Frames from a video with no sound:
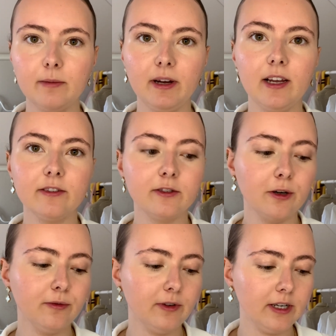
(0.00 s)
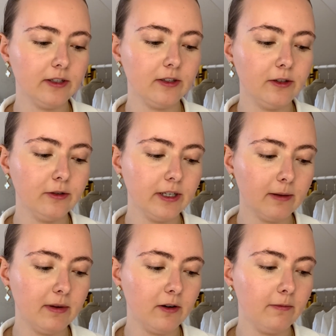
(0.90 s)
I like to go for is using a
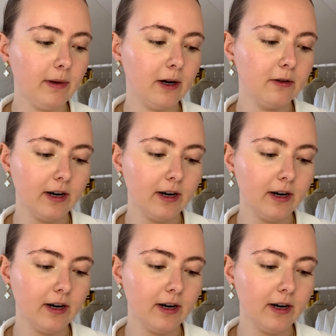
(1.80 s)
bit of powder.